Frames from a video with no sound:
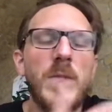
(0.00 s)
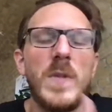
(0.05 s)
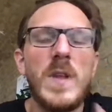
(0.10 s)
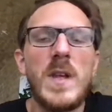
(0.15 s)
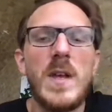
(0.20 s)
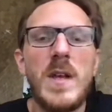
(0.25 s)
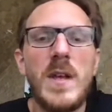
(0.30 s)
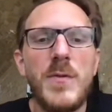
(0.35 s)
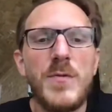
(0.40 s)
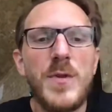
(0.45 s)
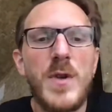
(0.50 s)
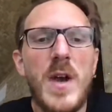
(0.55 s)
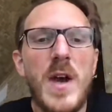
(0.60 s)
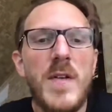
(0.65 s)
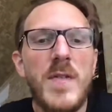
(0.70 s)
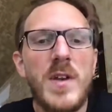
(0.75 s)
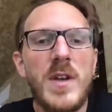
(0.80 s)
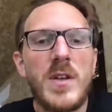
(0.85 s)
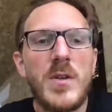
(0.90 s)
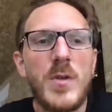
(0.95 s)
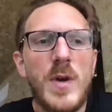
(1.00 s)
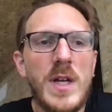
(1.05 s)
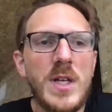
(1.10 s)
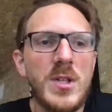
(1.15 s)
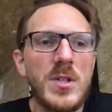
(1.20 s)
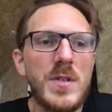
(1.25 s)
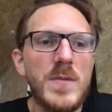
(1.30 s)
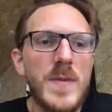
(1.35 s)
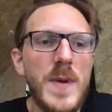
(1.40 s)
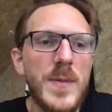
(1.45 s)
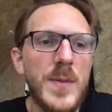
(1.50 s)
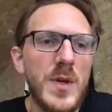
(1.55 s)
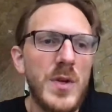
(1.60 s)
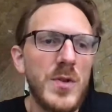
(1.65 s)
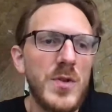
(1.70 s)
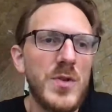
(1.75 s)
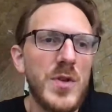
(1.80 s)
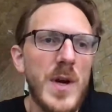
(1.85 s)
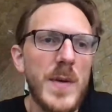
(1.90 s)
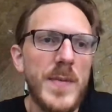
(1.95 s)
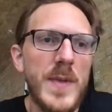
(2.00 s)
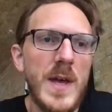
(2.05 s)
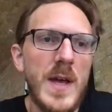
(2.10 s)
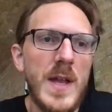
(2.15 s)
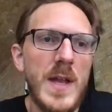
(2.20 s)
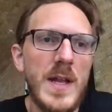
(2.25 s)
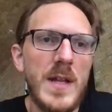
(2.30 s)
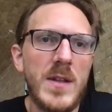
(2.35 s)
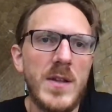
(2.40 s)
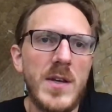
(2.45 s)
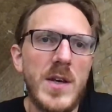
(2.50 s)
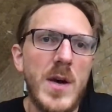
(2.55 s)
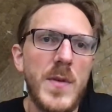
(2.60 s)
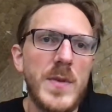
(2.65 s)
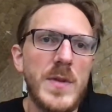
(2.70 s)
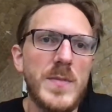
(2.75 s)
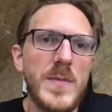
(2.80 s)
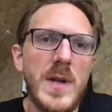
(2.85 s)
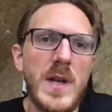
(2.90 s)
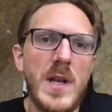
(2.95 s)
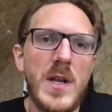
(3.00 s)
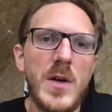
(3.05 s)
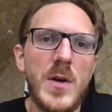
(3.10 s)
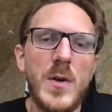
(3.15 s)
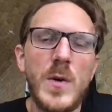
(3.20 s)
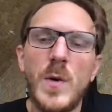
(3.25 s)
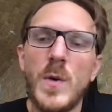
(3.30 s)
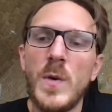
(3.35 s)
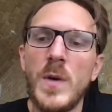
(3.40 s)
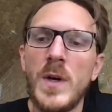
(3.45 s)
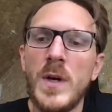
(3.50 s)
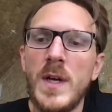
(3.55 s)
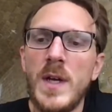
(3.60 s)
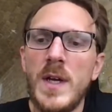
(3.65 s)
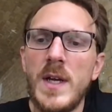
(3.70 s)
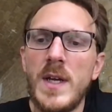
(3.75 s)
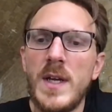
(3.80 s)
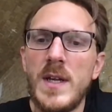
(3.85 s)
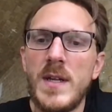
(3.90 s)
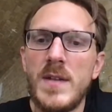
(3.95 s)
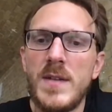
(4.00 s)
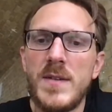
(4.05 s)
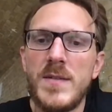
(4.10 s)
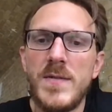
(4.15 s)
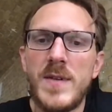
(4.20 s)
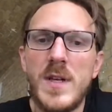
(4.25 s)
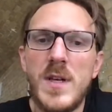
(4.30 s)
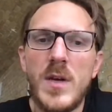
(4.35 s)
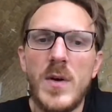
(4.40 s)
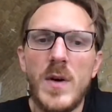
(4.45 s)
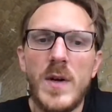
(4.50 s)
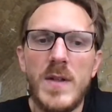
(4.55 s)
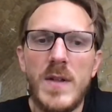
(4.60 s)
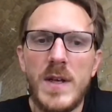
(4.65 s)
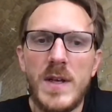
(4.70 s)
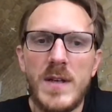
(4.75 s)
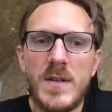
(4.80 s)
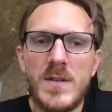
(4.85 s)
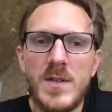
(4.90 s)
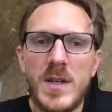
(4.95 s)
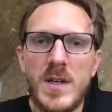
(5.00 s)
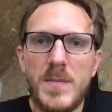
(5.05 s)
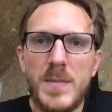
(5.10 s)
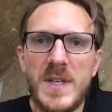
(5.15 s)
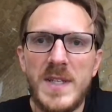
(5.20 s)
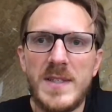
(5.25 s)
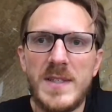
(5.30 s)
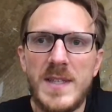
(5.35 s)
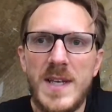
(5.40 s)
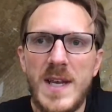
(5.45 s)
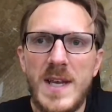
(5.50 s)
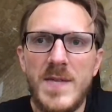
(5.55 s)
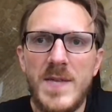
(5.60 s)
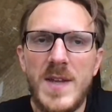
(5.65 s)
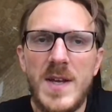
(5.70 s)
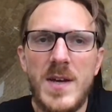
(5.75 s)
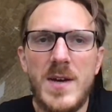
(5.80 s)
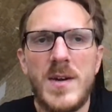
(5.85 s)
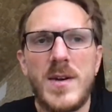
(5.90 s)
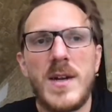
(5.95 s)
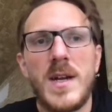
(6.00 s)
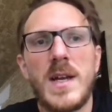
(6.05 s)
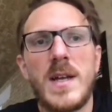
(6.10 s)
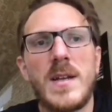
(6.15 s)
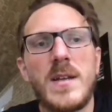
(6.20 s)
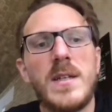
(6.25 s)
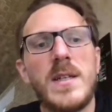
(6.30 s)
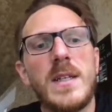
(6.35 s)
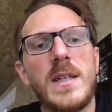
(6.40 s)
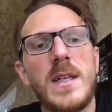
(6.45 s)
If you have any questions, maybe you drop that in the comments below in this video. I think it's going to be saved here, and